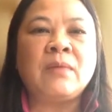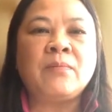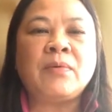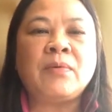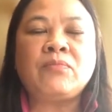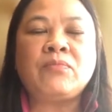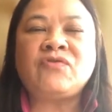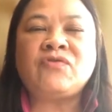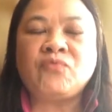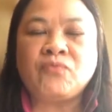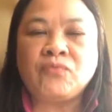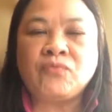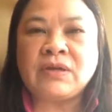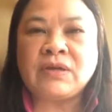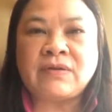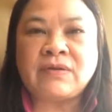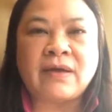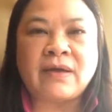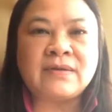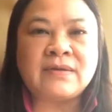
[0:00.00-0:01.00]
but which
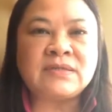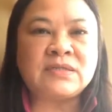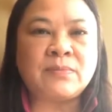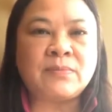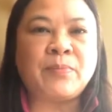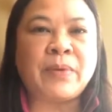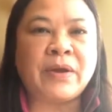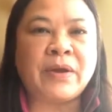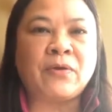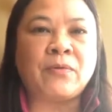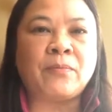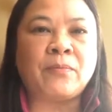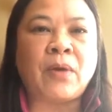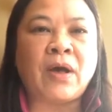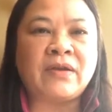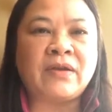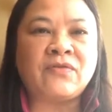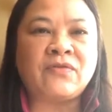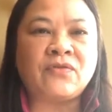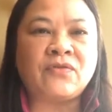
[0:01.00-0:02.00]
really does bear
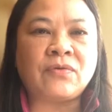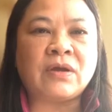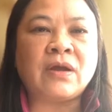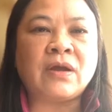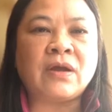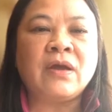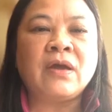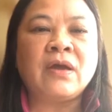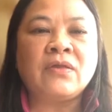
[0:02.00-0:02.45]
monitoring,